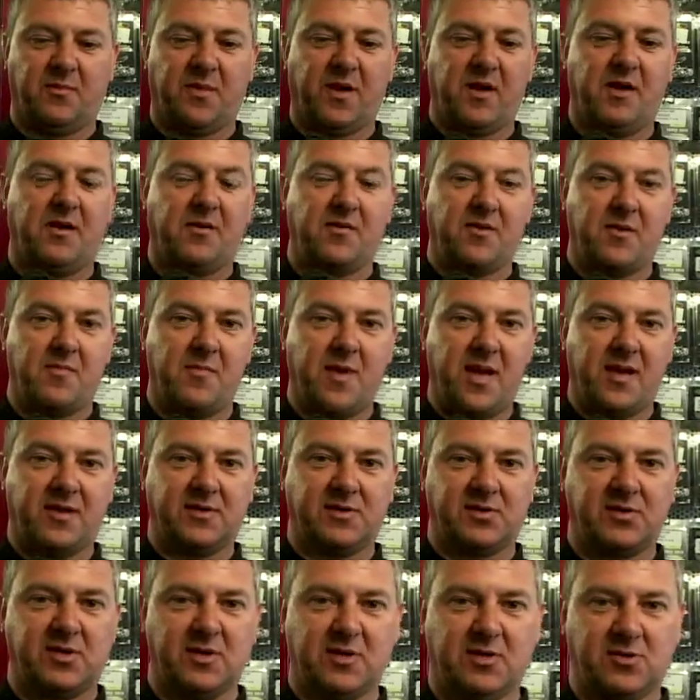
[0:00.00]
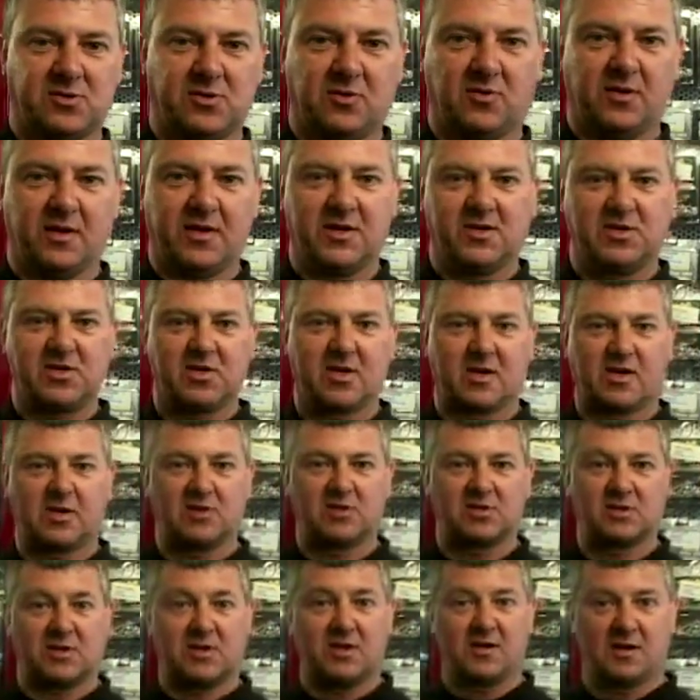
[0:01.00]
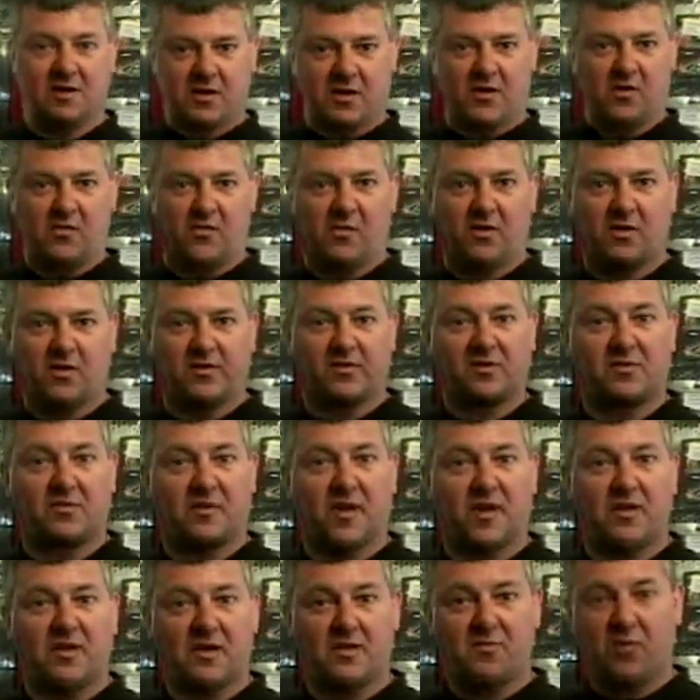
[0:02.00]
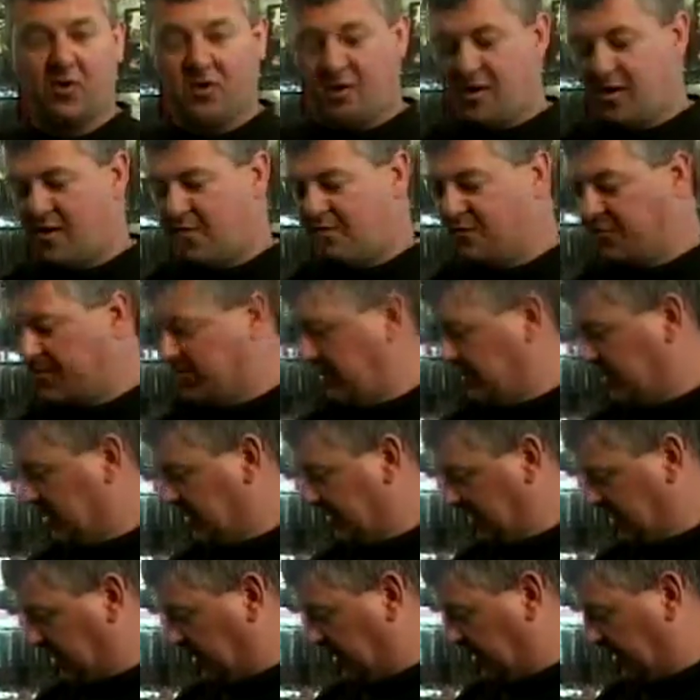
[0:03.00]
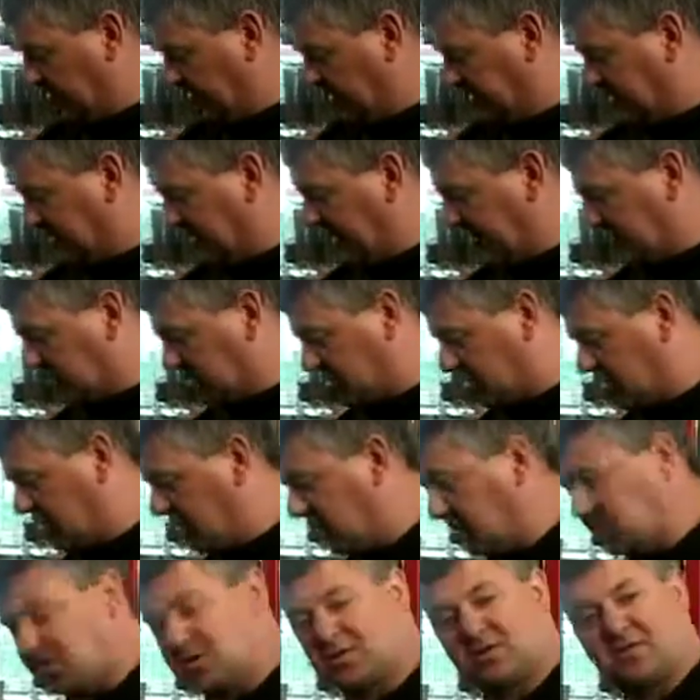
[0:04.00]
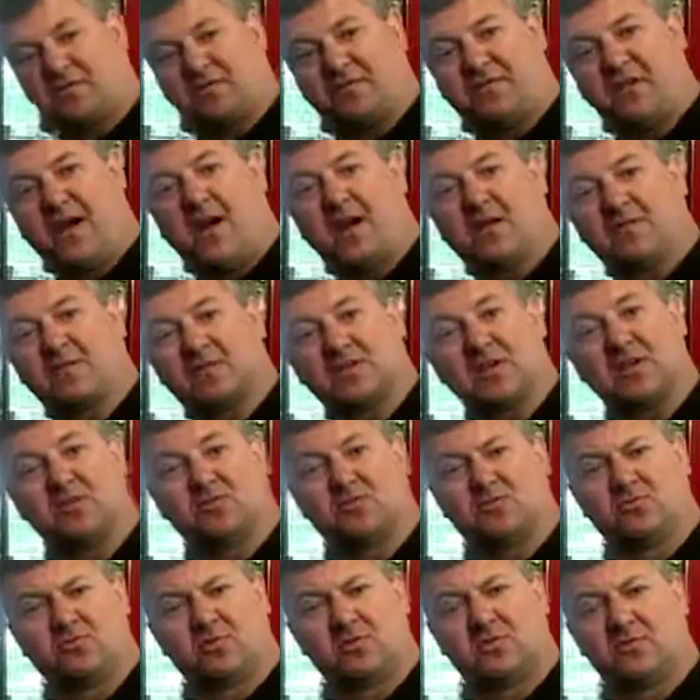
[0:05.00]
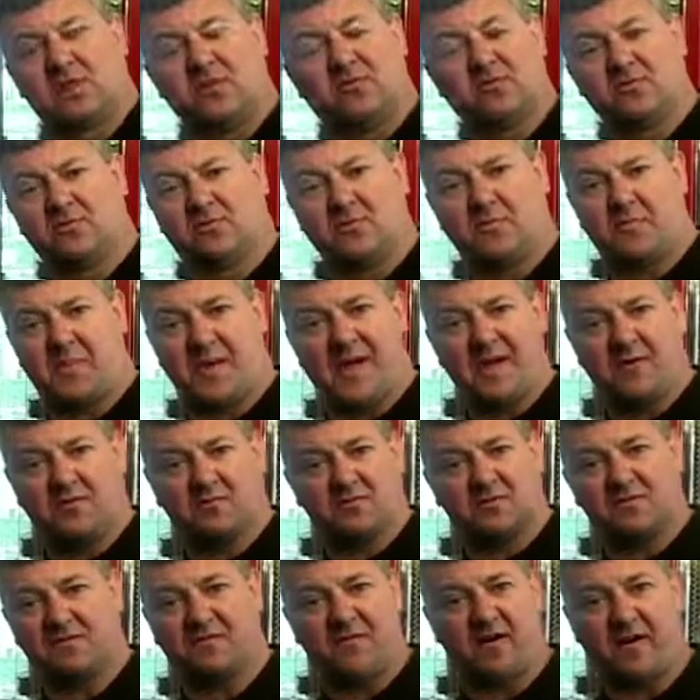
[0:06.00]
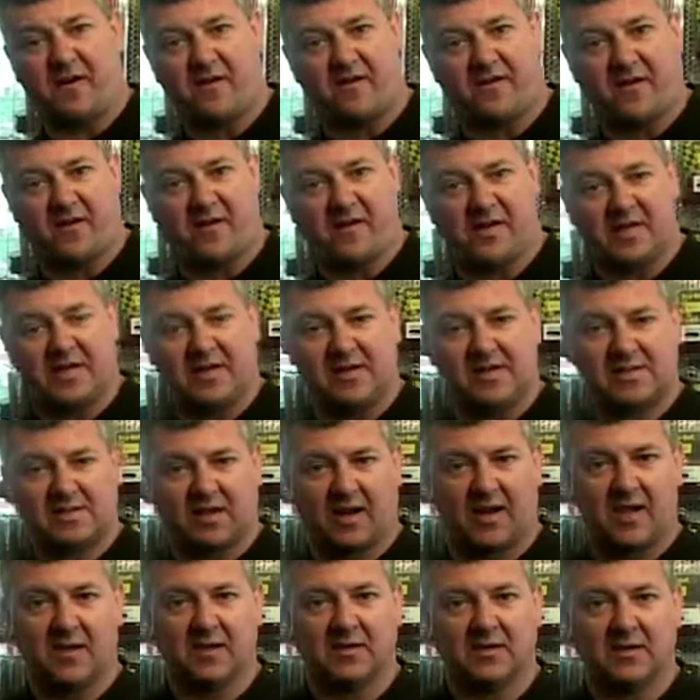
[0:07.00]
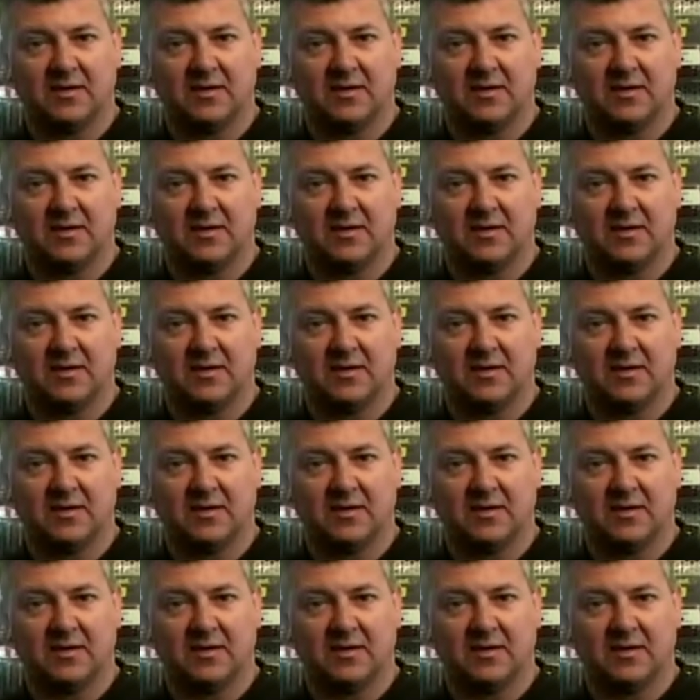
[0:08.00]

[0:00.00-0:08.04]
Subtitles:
by all your mates, so at least they can see what you've spent your money on. In respect to costs, £500, £600, £700 very, very easily.